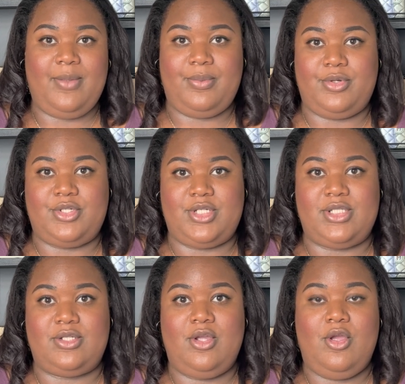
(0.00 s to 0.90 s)

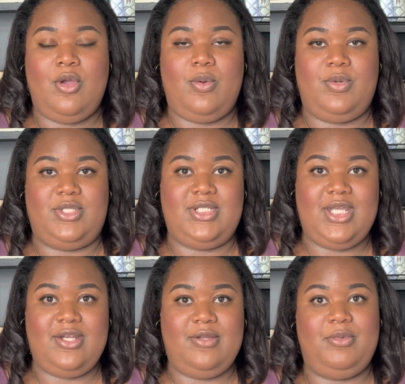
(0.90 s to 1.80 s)
purchased was
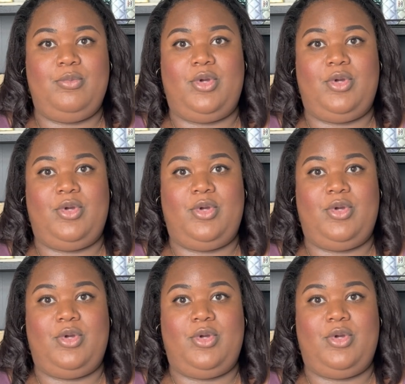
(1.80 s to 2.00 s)
denim and more